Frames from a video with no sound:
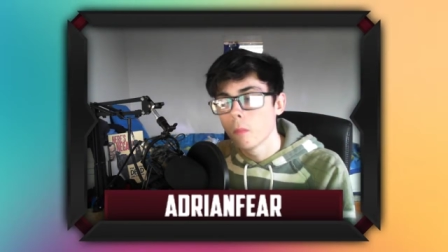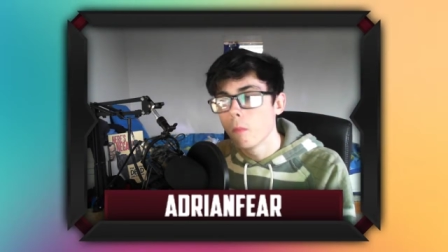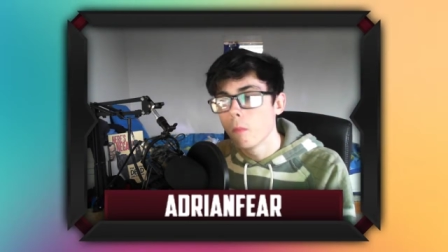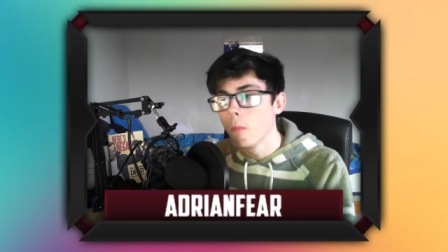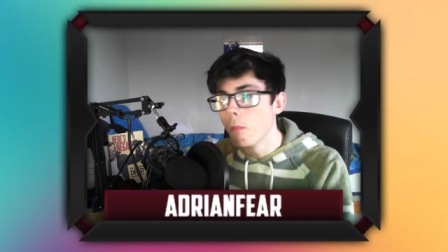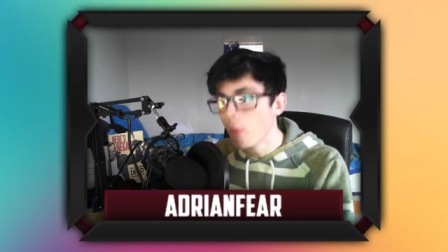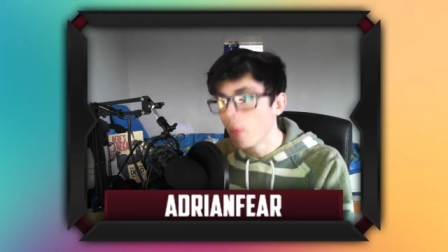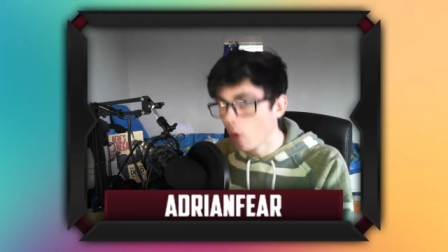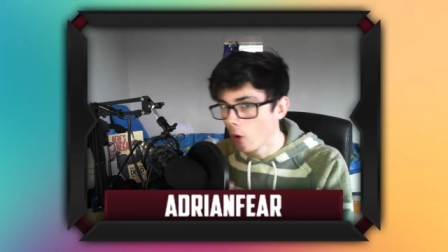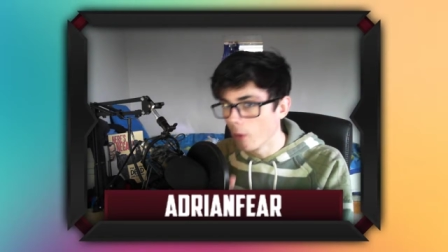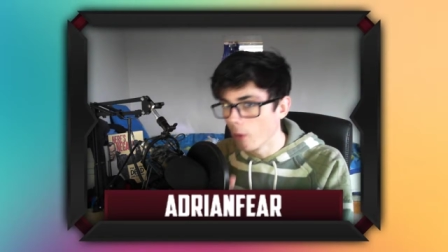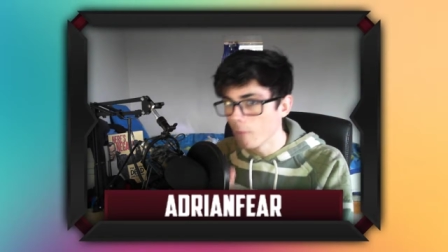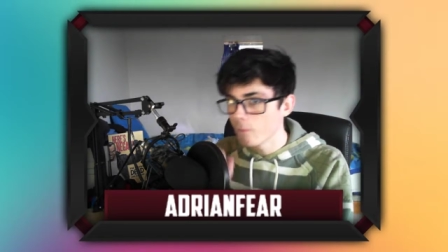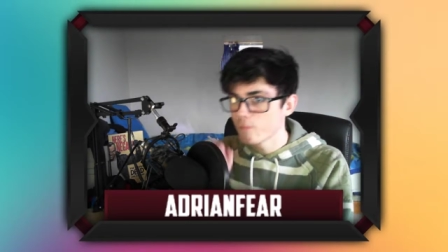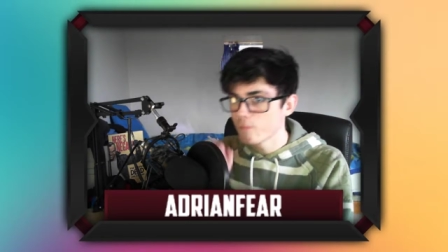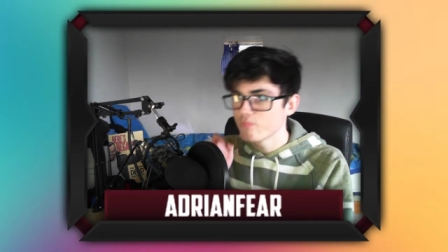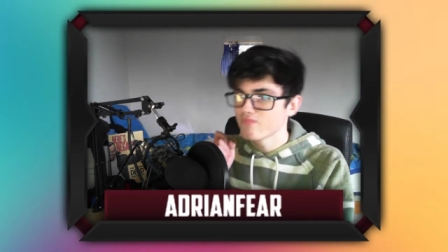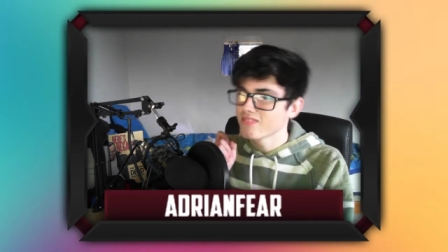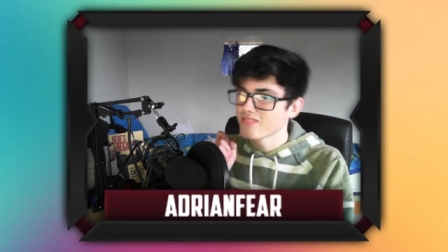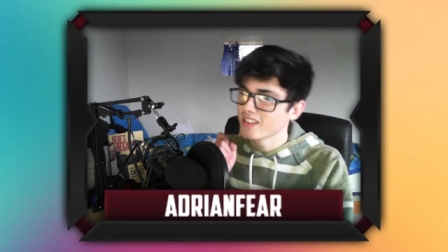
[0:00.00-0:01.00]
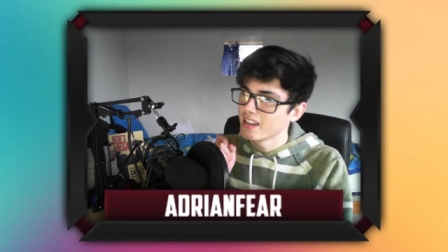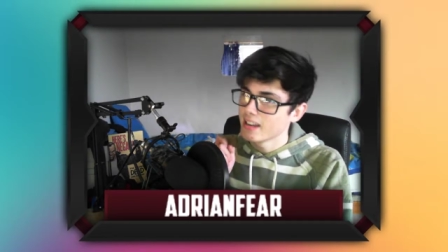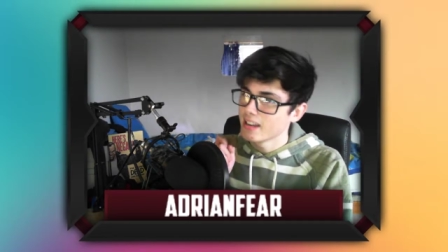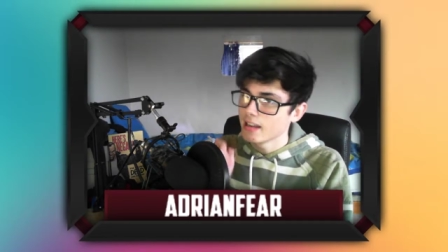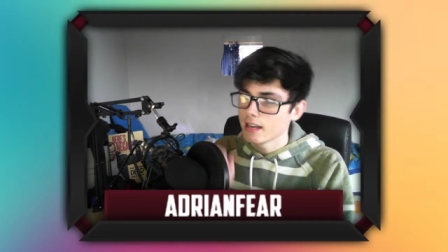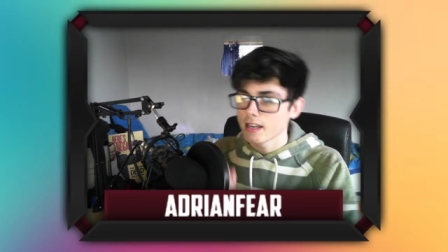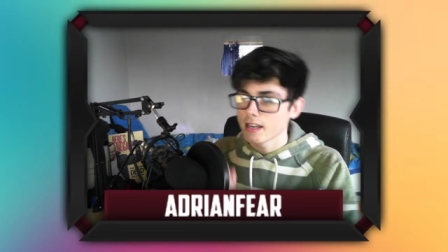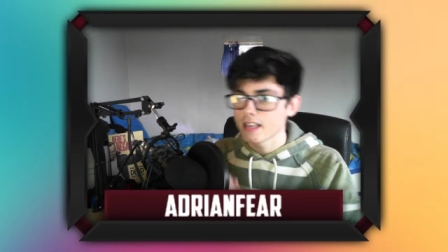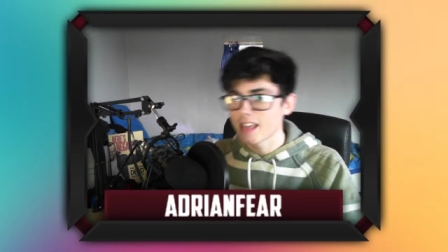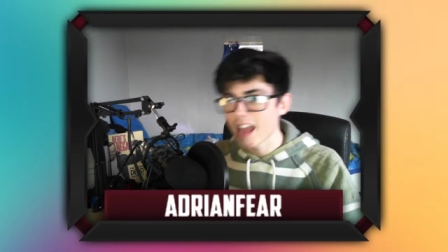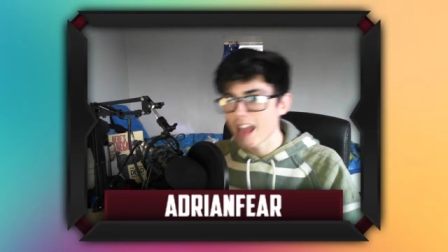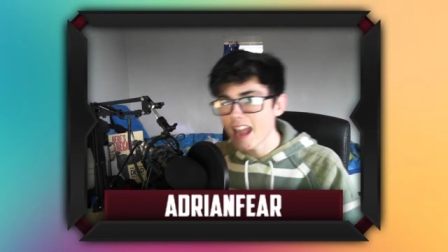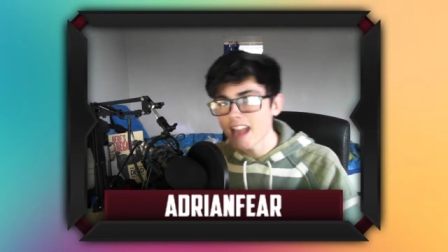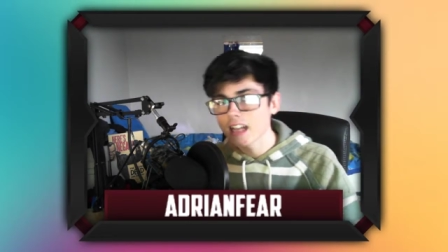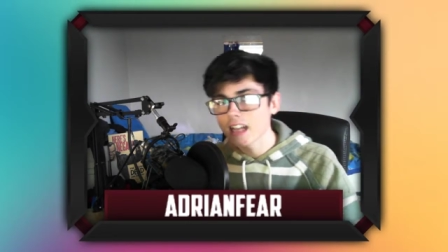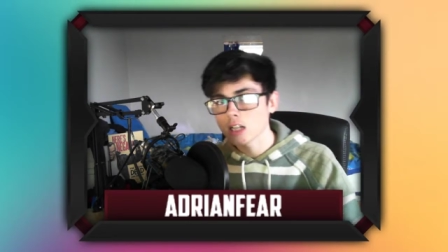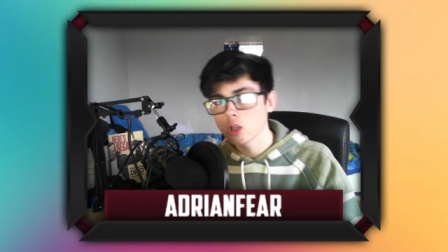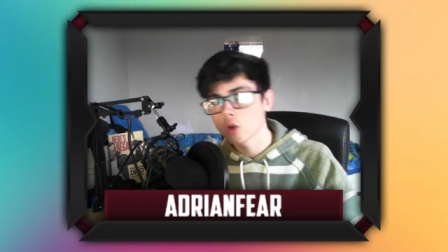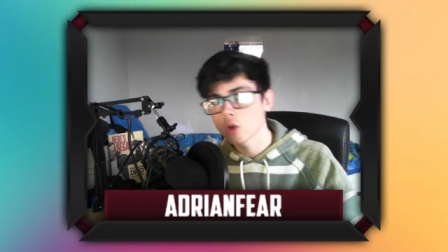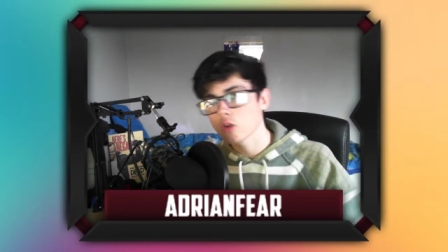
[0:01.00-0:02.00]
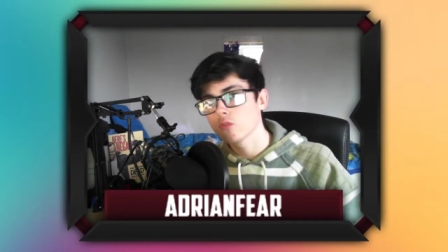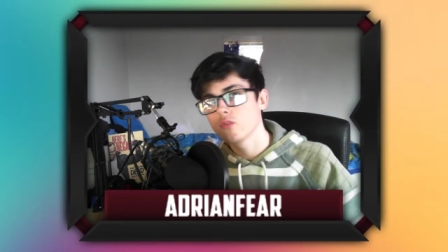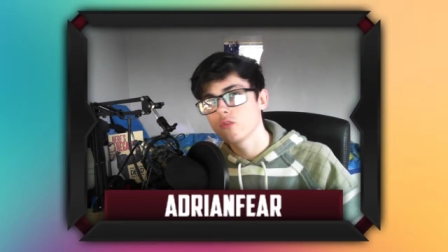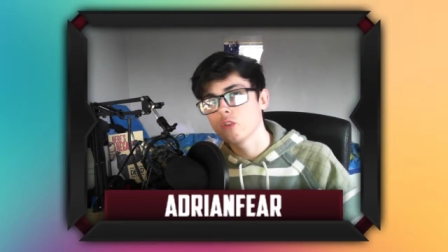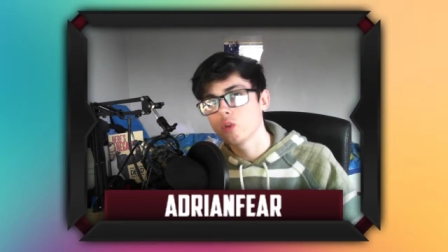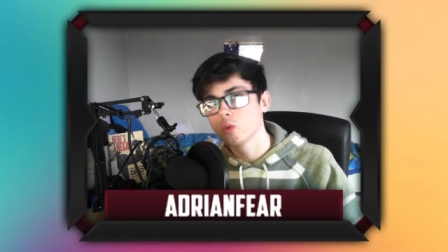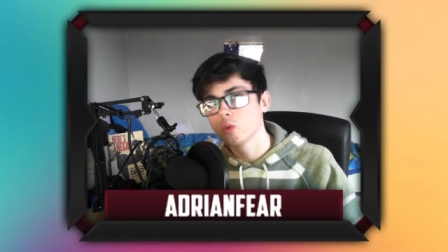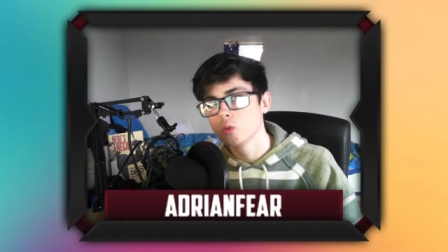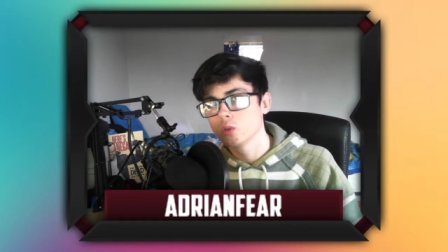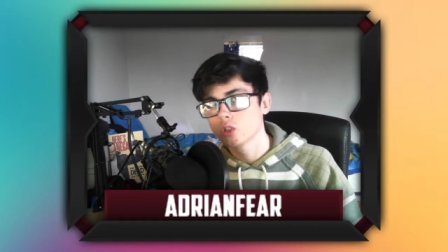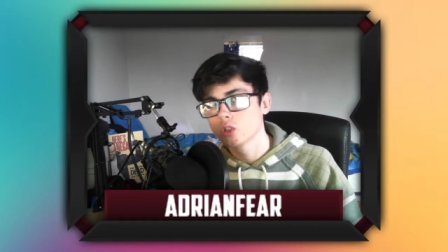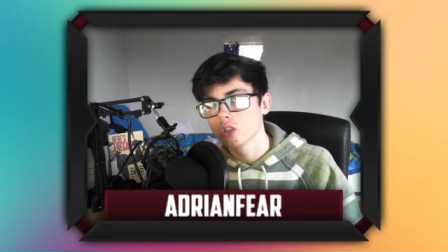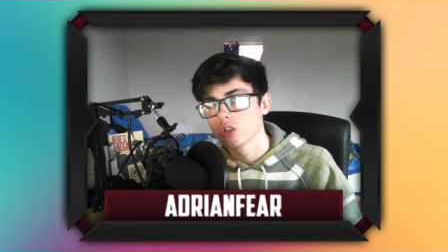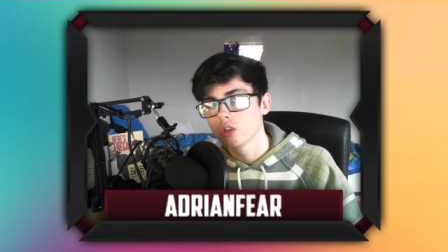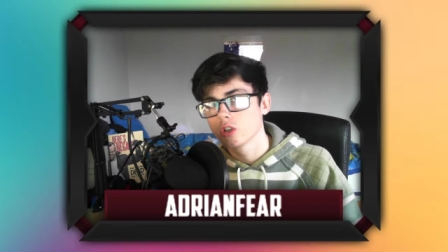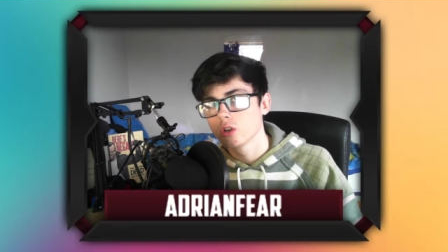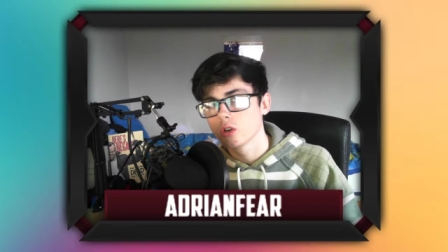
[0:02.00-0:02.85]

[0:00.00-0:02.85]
But getting a lot of views